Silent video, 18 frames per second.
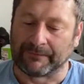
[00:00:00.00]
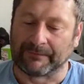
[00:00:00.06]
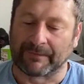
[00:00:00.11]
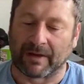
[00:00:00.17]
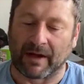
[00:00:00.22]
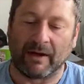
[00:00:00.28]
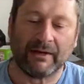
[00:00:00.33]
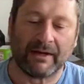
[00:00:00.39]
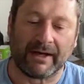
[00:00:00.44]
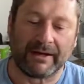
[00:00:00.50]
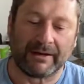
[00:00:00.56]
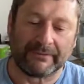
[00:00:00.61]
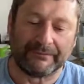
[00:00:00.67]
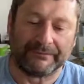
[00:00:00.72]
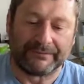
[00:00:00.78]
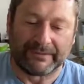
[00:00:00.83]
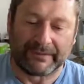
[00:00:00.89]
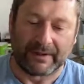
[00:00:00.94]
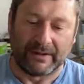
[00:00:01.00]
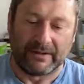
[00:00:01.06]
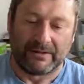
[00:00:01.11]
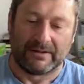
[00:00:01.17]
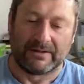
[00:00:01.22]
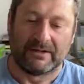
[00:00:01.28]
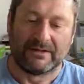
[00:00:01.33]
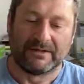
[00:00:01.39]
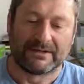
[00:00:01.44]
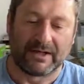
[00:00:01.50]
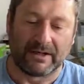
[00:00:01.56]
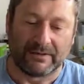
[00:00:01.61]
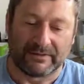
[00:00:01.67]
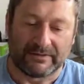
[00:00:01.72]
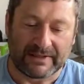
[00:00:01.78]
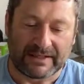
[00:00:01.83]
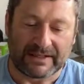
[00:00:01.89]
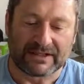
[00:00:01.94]
Okay, so
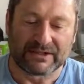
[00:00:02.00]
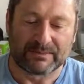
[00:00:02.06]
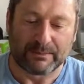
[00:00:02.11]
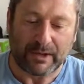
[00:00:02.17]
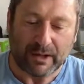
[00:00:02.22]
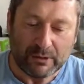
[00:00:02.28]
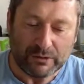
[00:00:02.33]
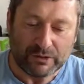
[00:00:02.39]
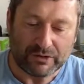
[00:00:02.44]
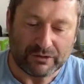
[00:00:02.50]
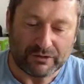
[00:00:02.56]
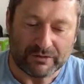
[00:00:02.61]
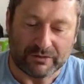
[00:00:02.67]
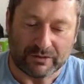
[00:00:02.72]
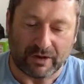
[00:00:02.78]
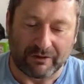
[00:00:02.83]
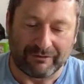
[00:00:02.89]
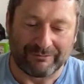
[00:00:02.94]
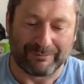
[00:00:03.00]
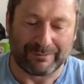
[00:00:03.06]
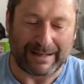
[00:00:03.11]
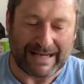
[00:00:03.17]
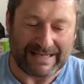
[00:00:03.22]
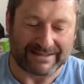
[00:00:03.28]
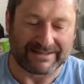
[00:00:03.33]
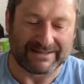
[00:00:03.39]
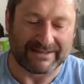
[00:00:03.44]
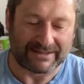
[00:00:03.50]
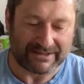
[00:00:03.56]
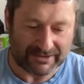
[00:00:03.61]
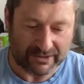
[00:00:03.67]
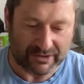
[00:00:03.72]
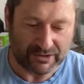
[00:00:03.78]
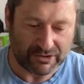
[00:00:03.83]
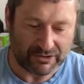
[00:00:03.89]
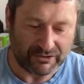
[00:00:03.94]
the explosion of plastic
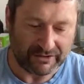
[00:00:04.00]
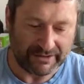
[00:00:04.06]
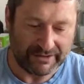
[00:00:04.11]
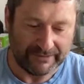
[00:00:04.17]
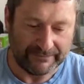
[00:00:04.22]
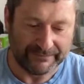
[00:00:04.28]
surgery